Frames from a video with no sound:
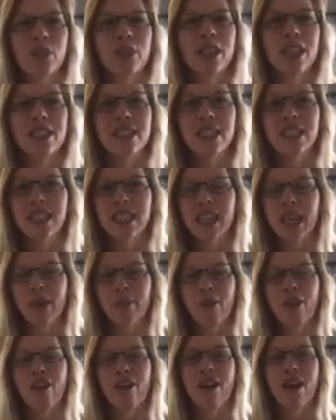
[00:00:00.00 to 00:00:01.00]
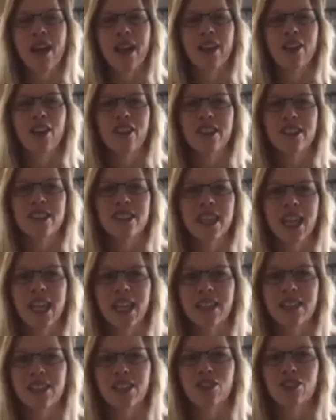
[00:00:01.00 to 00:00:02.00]
when they did the MRI and all the
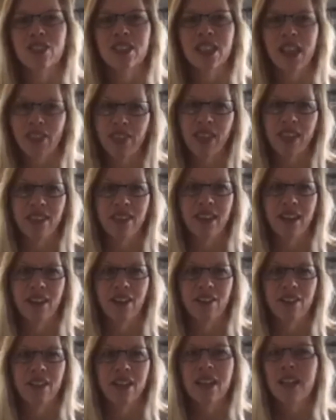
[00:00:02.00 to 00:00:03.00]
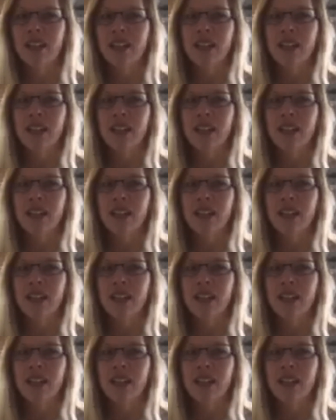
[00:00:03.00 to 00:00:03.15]
scans, there's nothing there.